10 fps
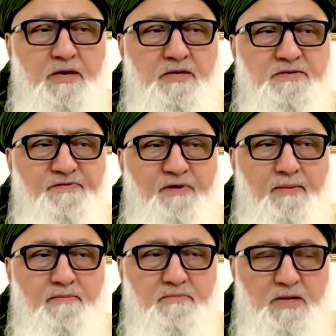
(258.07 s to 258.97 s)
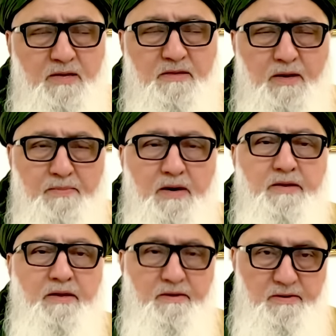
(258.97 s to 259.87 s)
is from
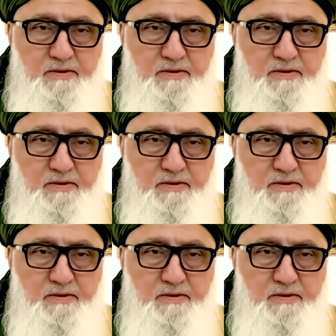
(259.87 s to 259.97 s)
at-Tabari,